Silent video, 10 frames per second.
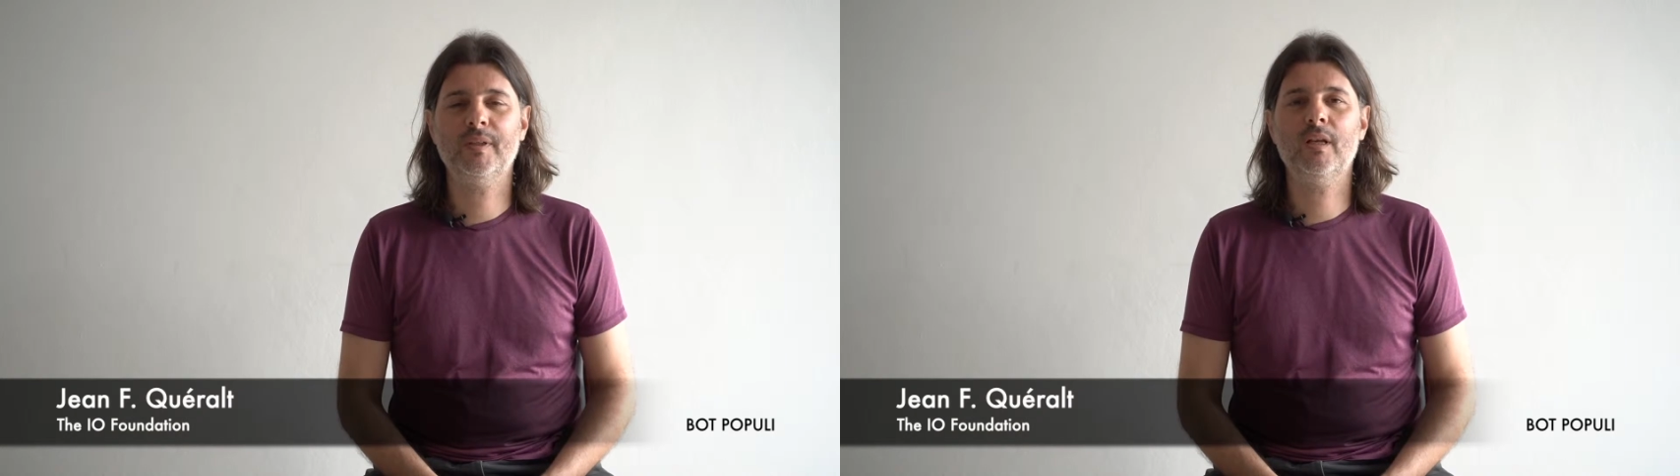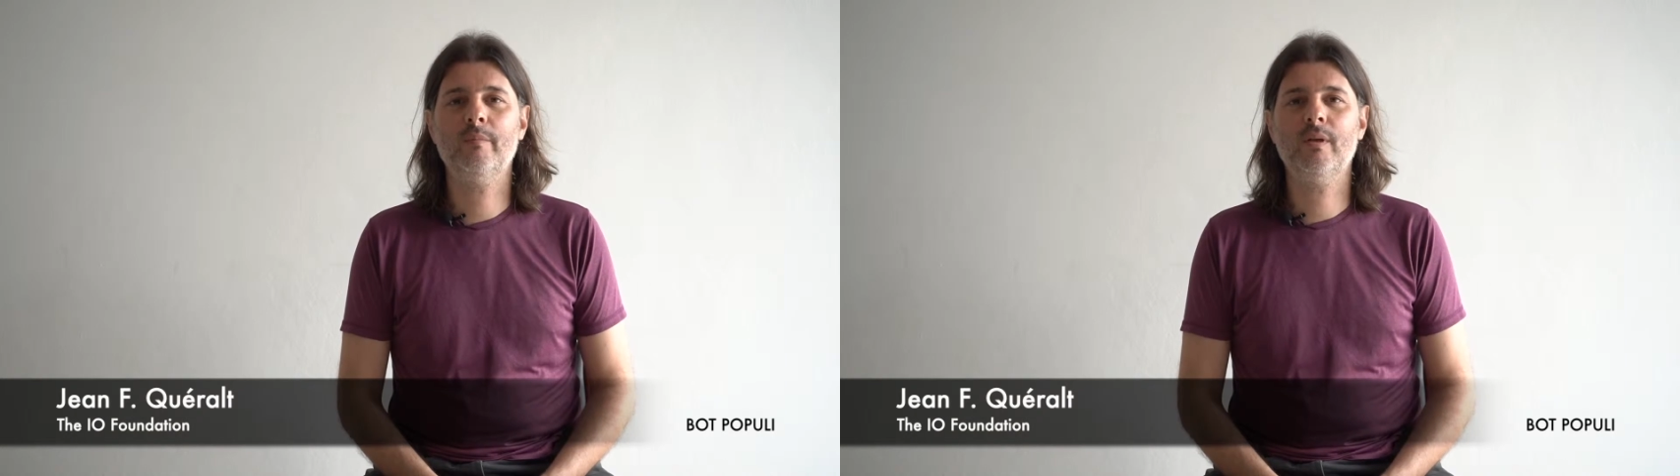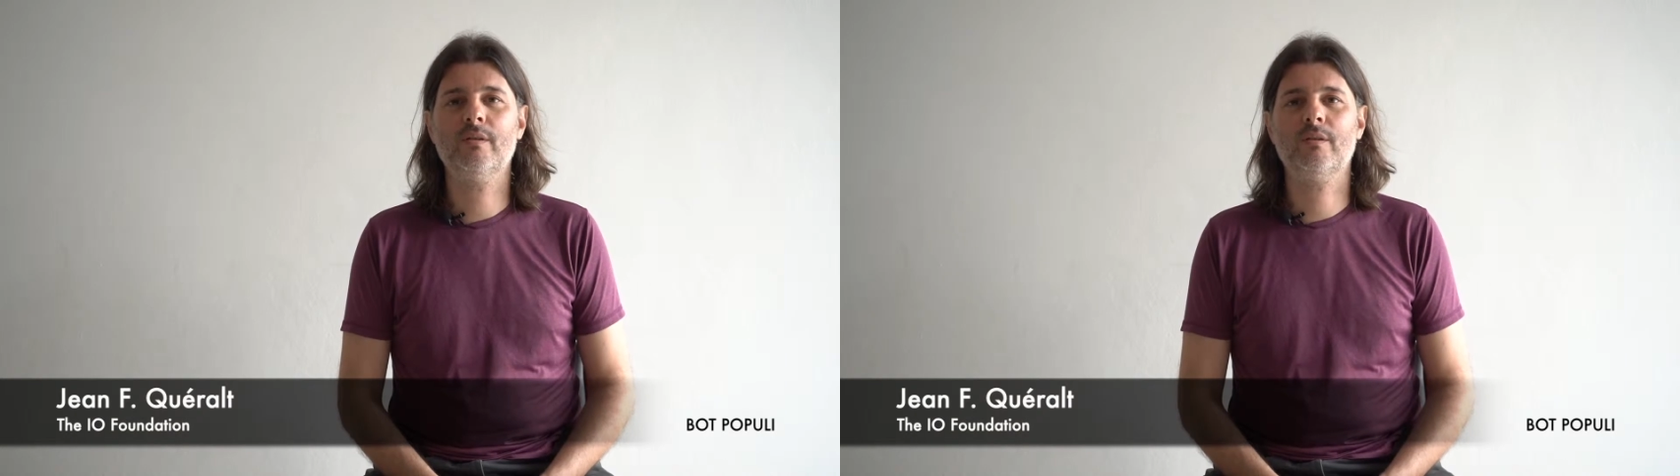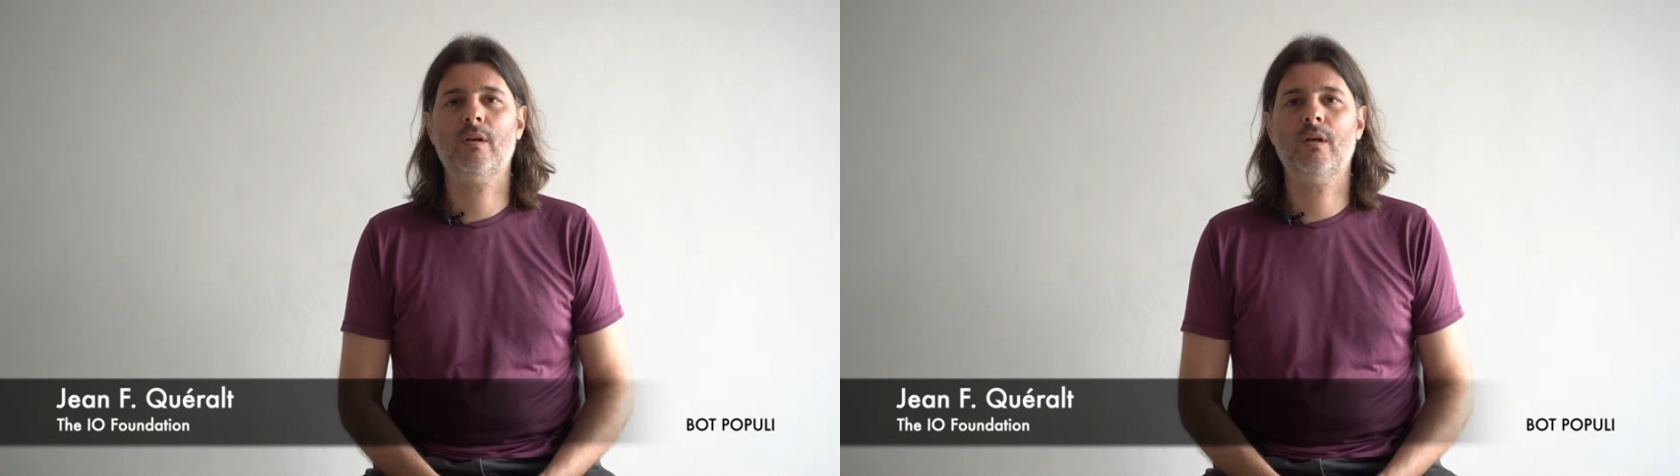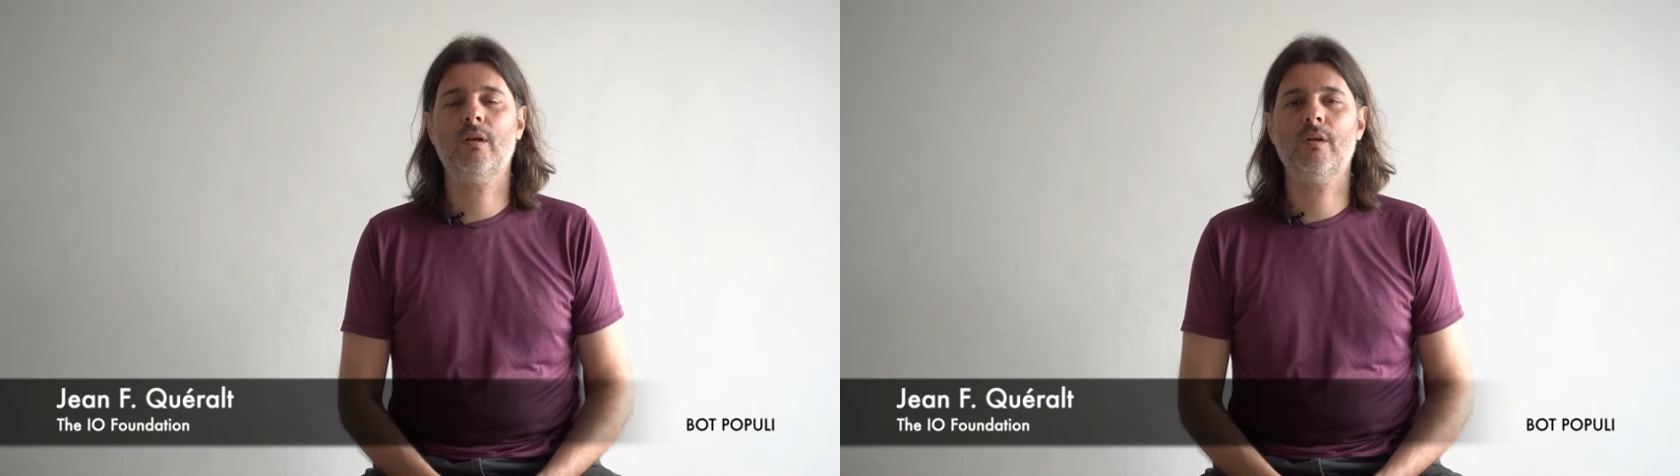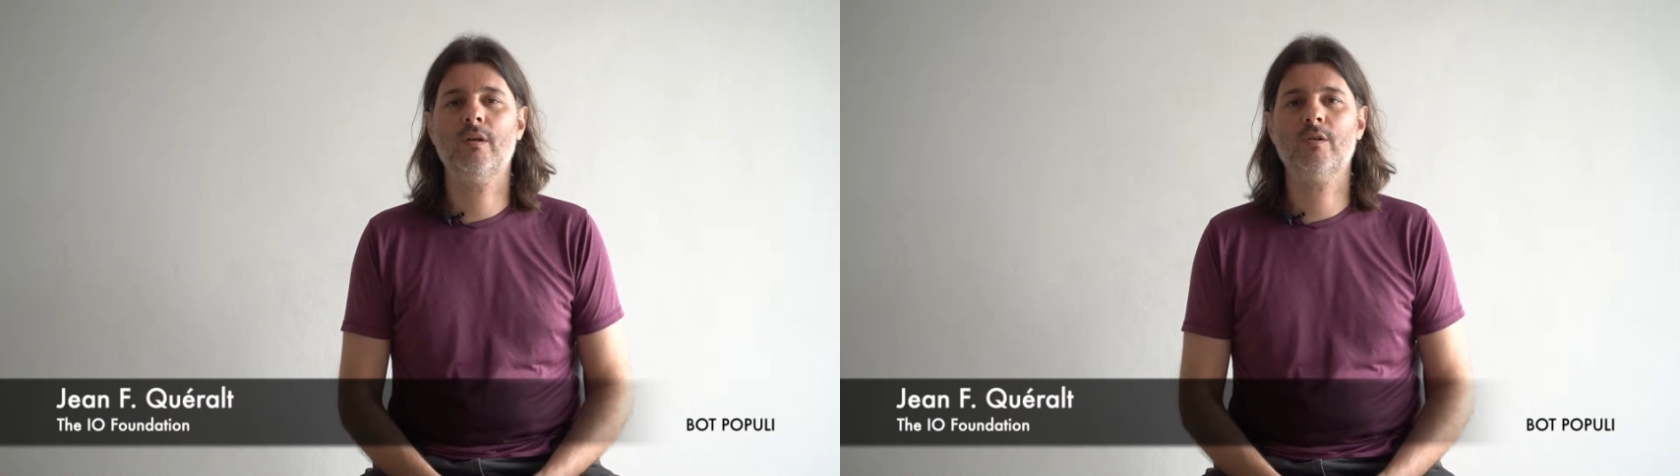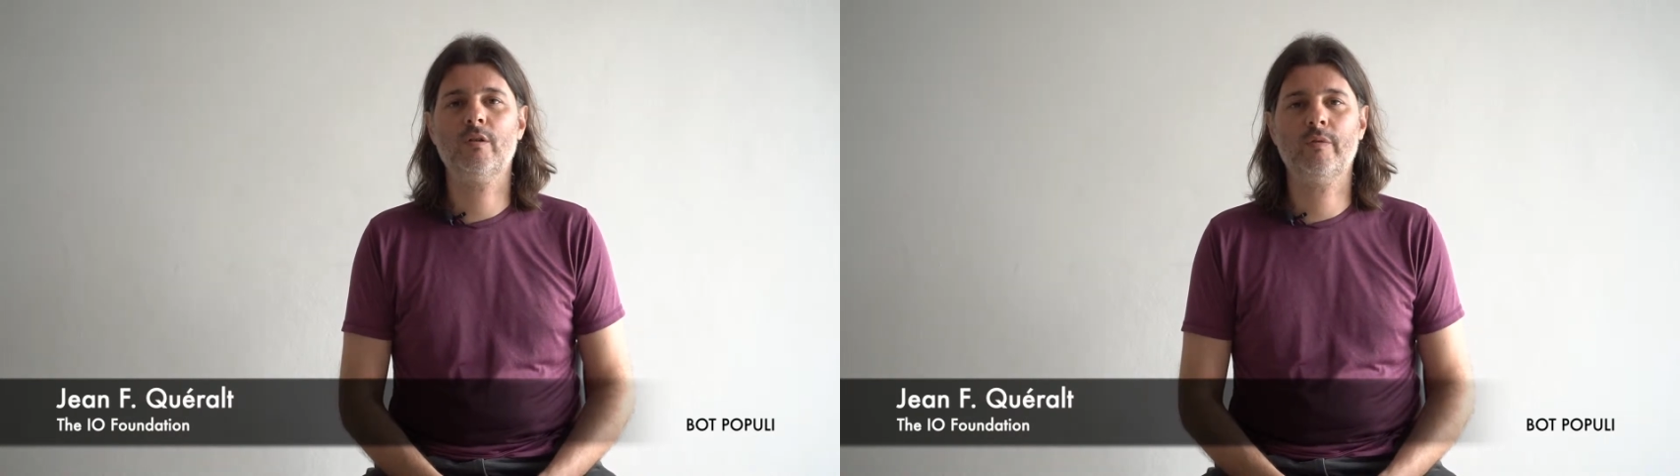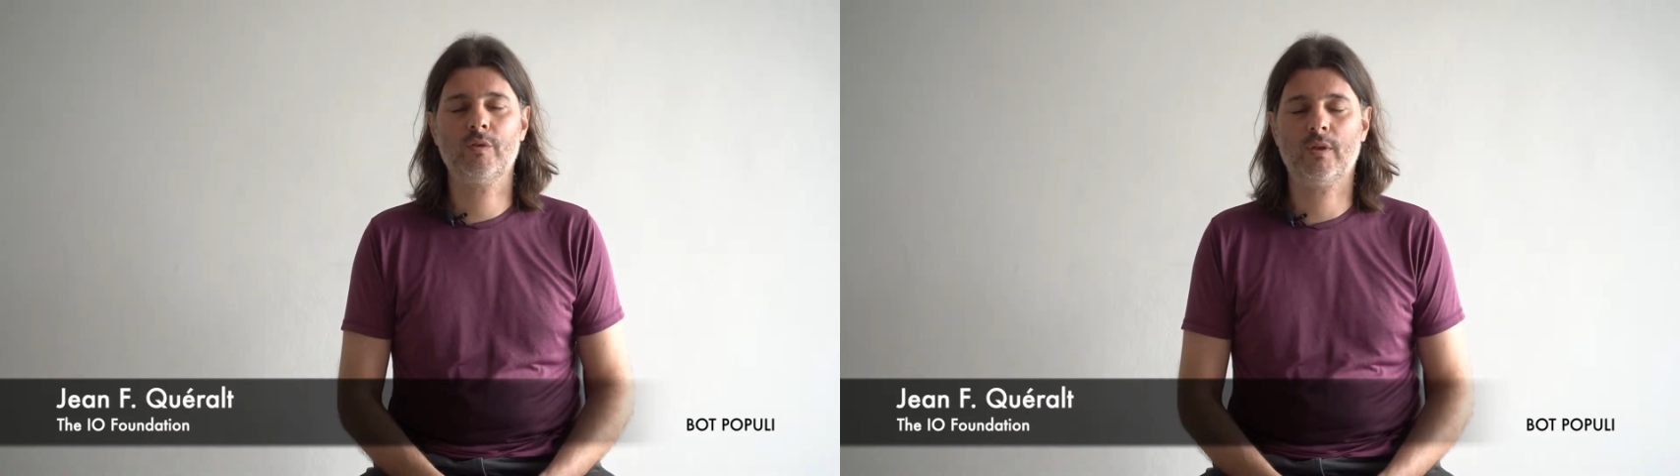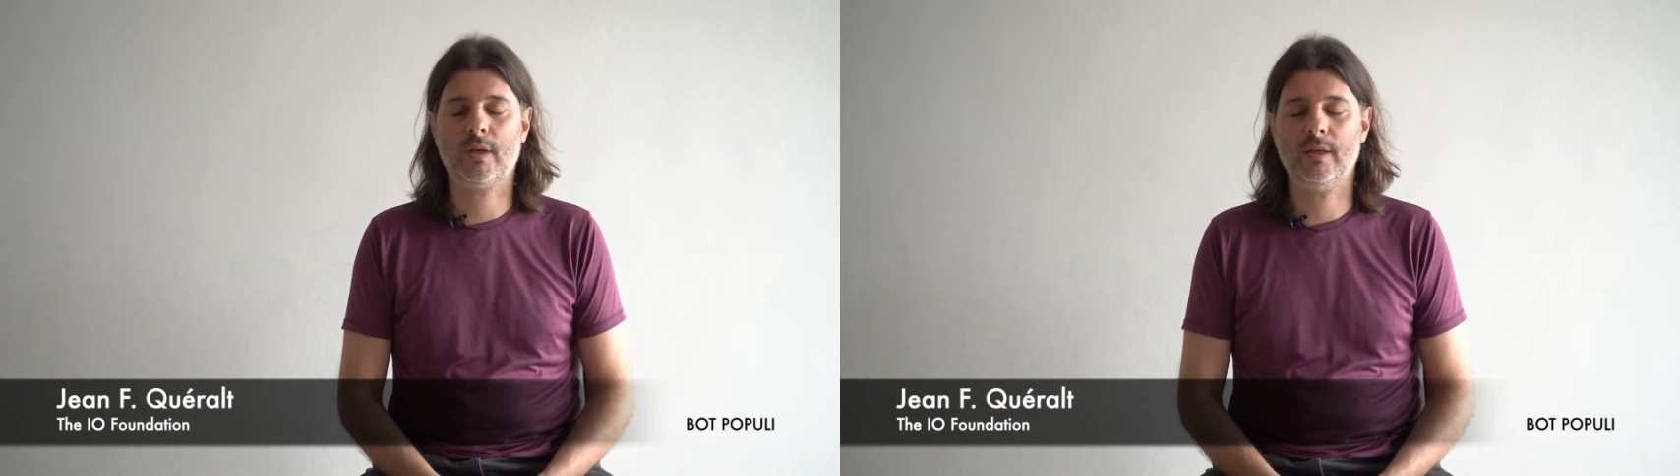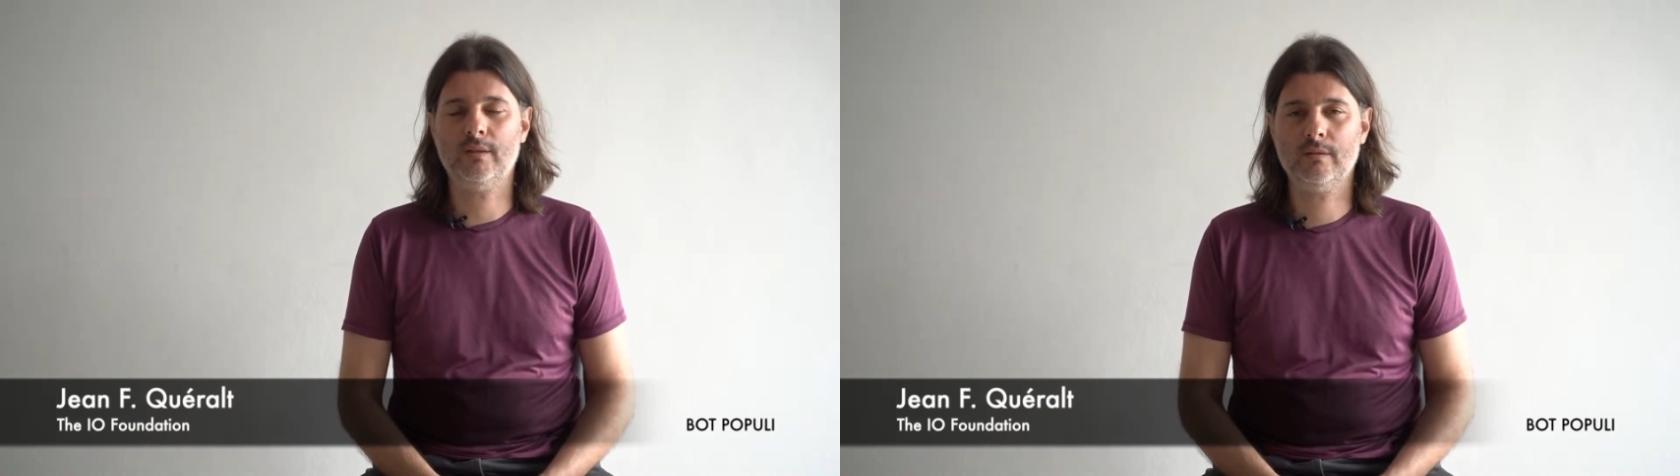name is Jean-François
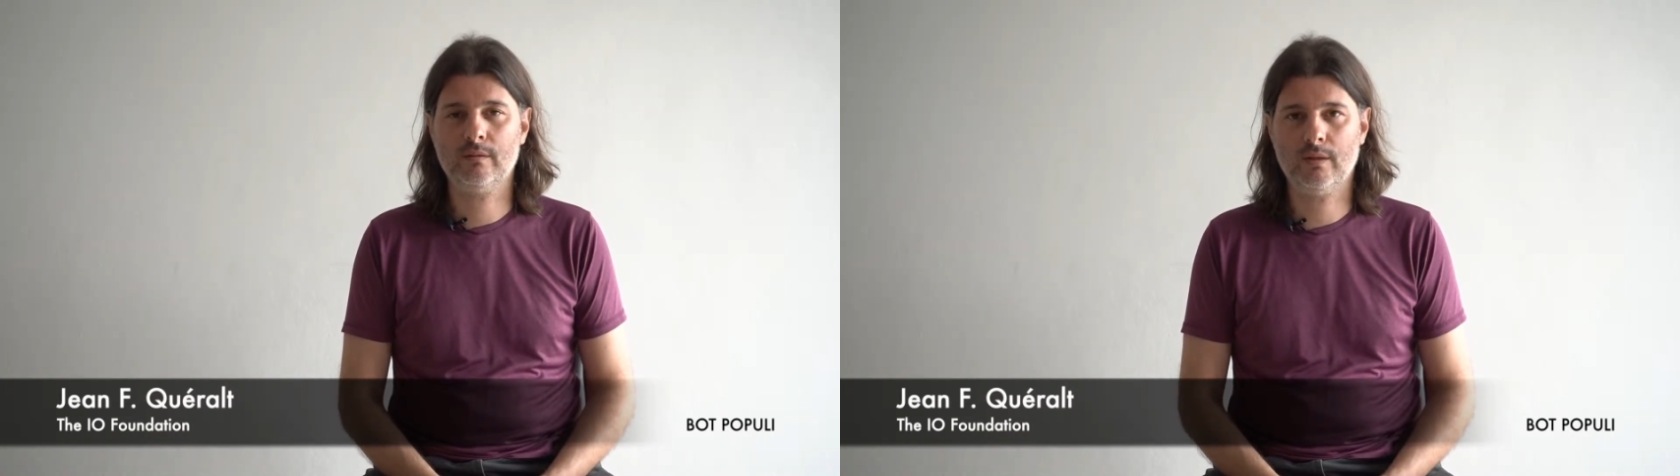Quéralt.